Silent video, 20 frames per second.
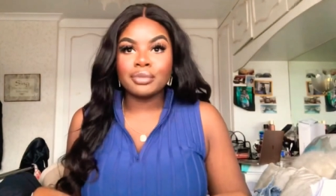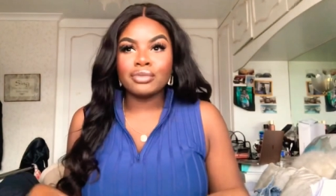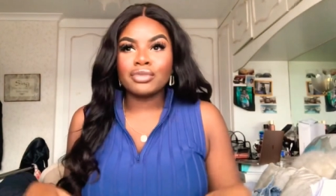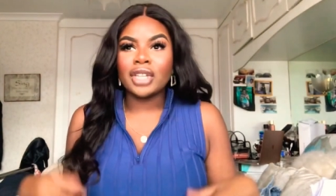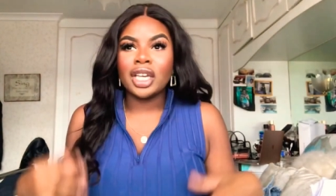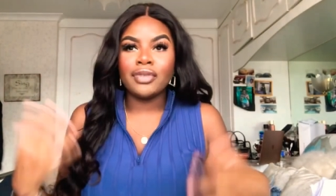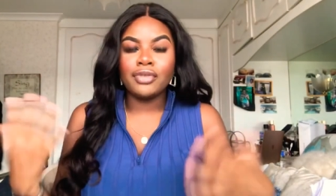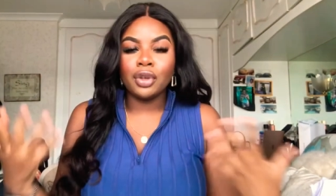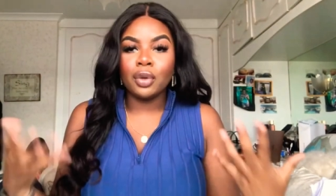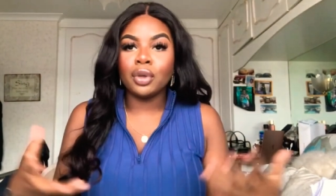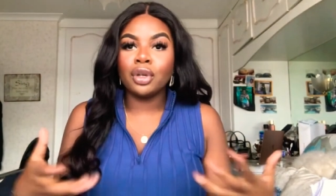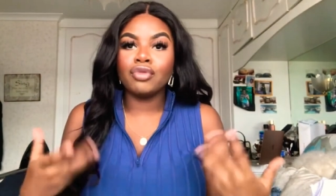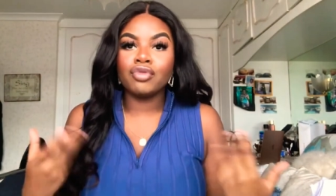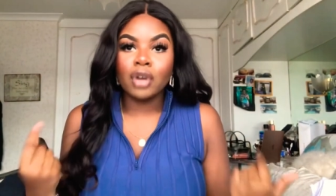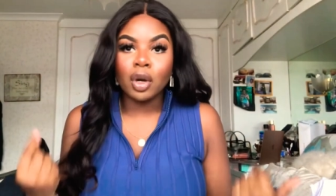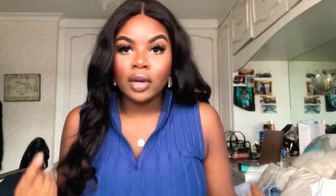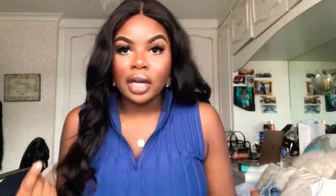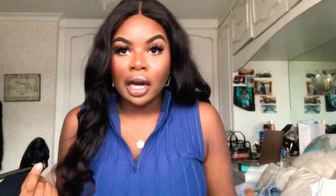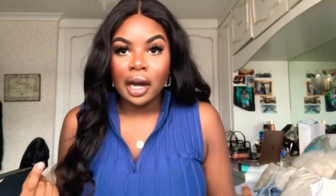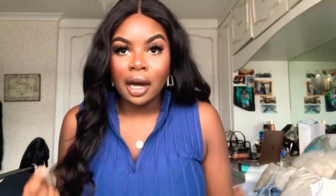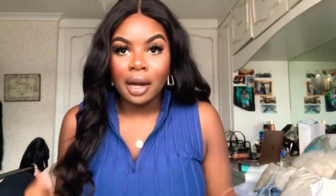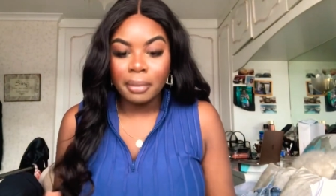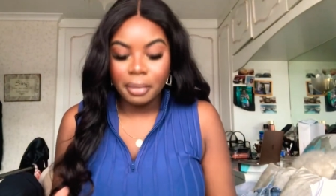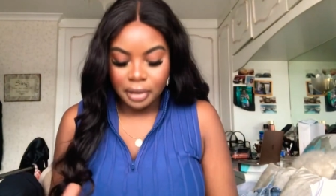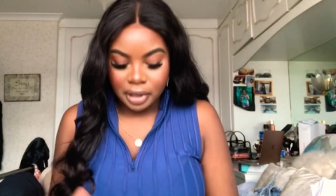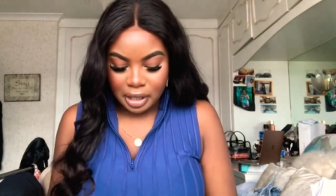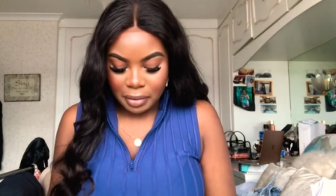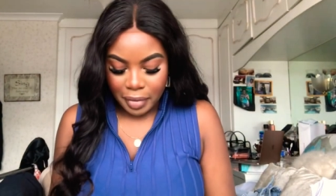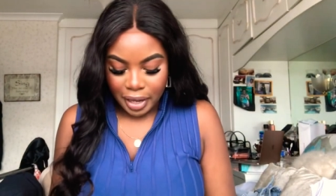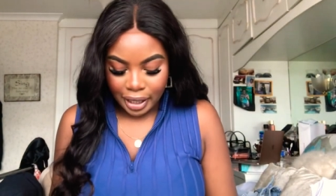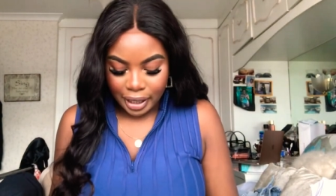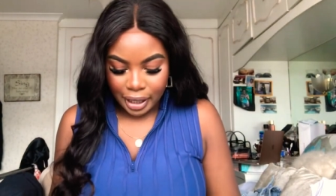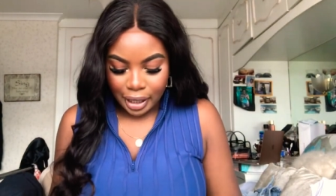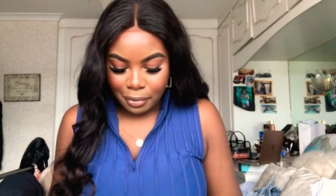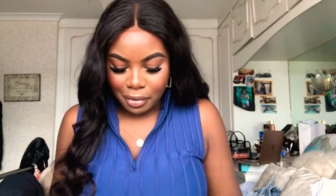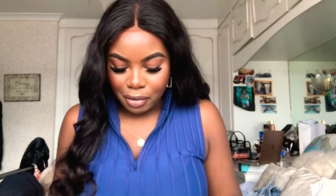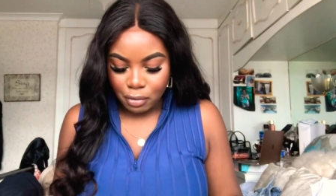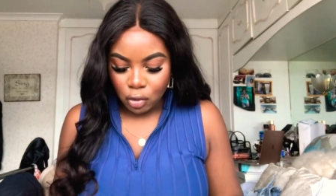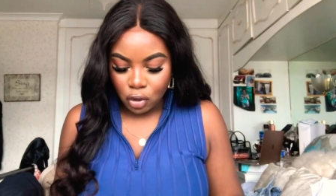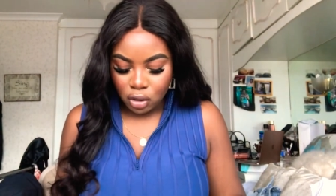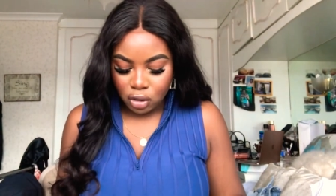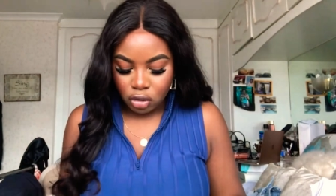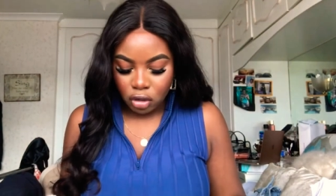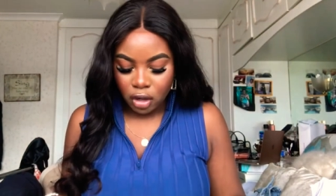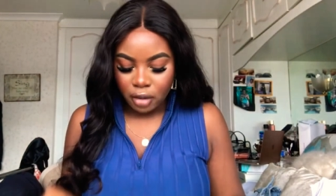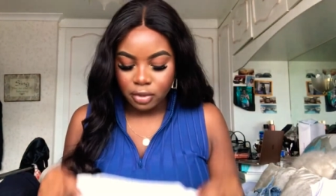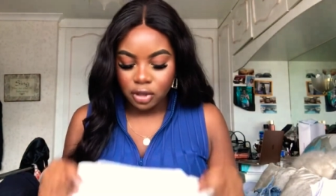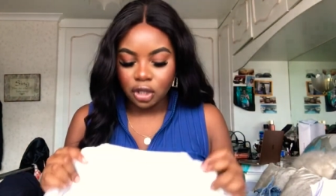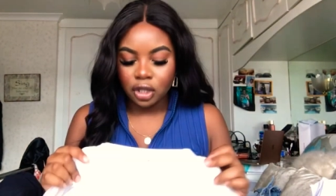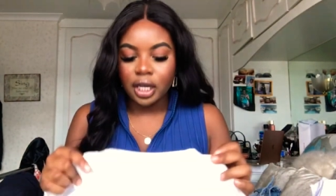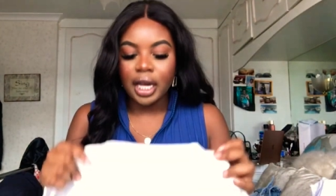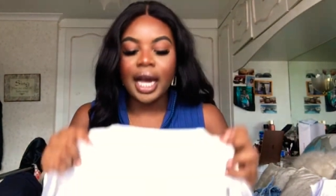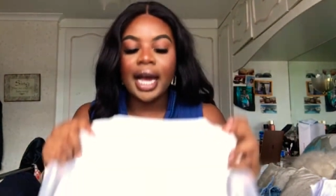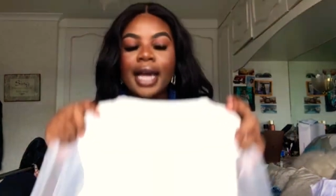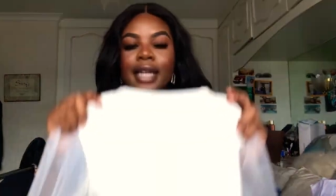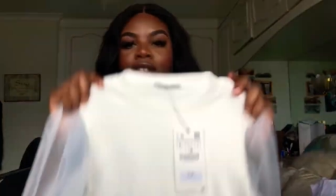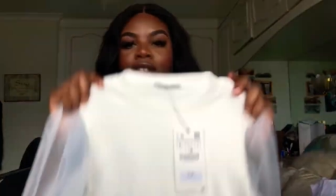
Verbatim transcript: if you want to roll it up to make it a bit more cropped you can you